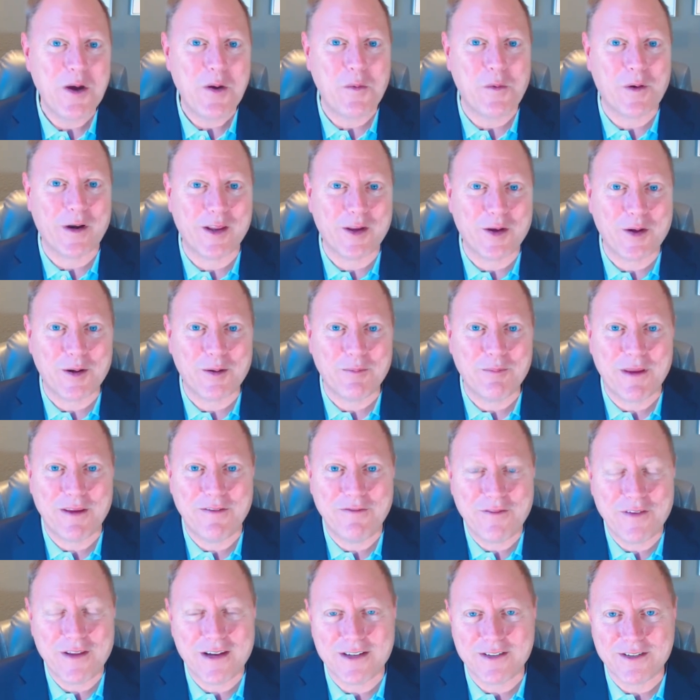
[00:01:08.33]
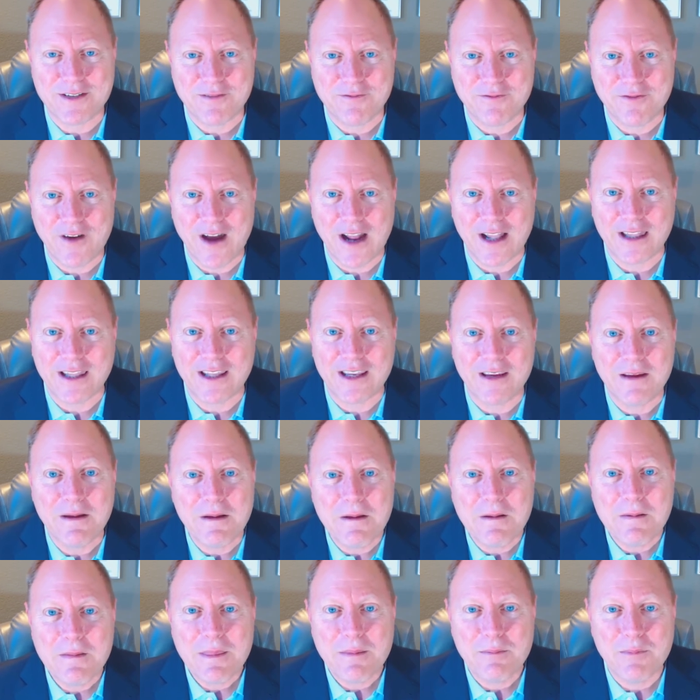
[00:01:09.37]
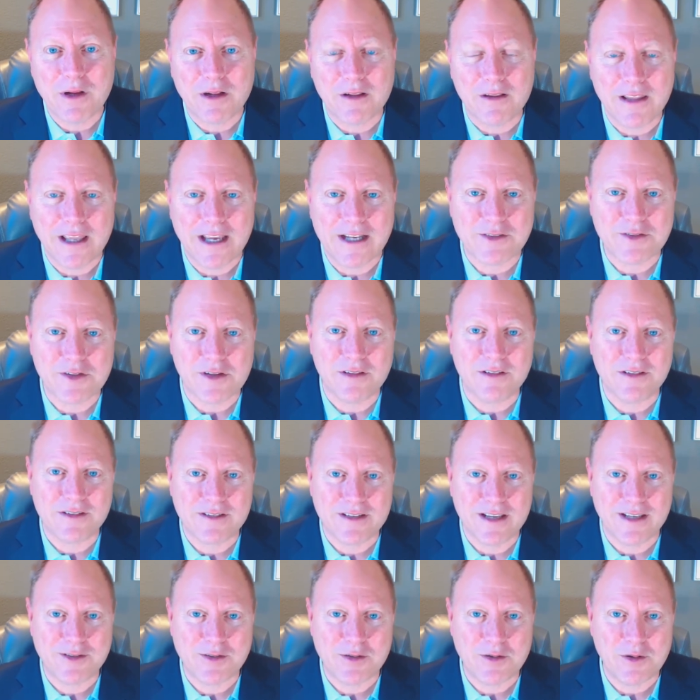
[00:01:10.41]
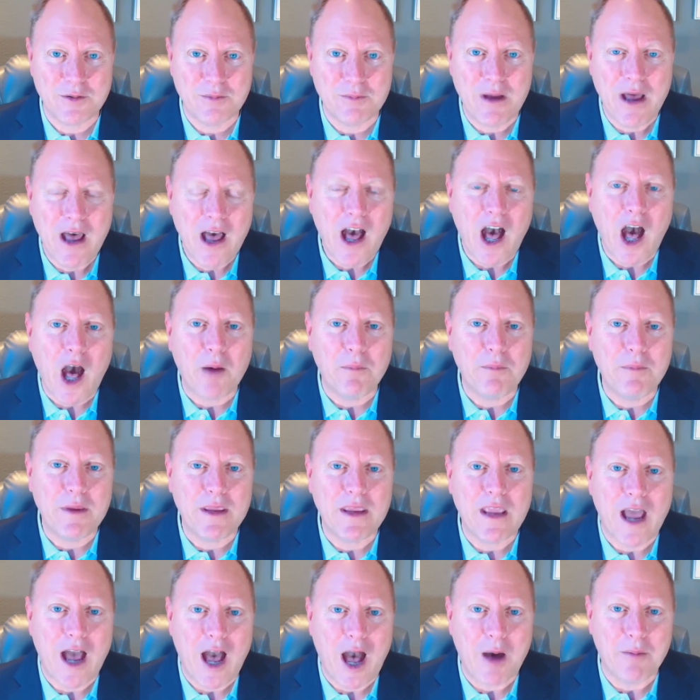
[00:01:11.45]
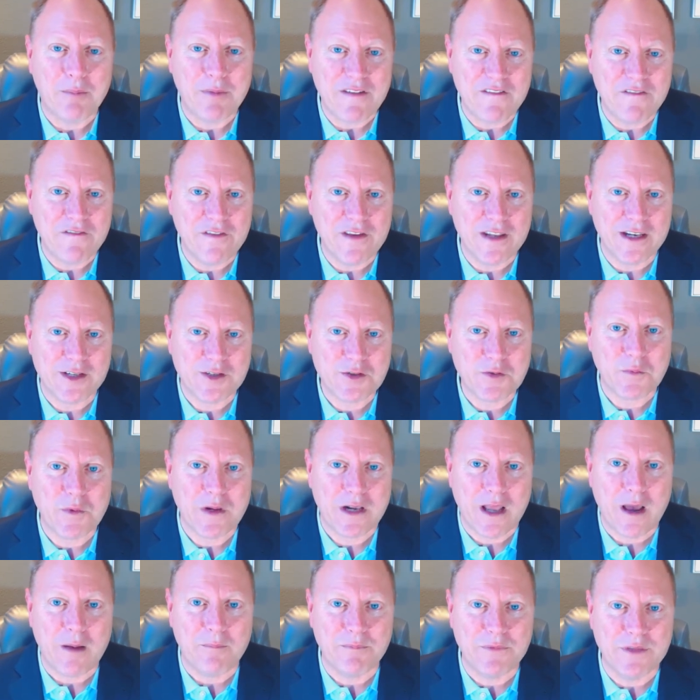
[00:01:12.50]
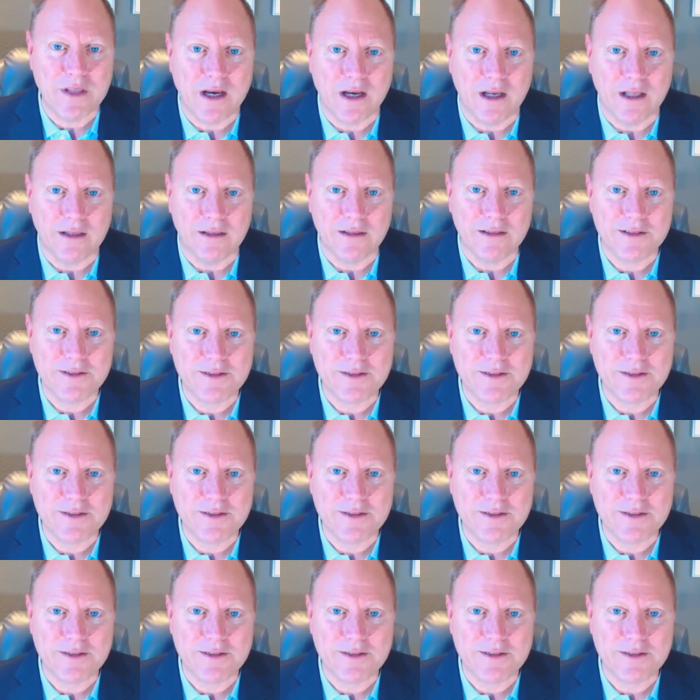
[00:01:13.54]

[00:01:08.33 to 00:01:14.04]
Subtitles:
When are you going to be finished? And finally, Michelangelo said to him, I'll be finished when I'm done.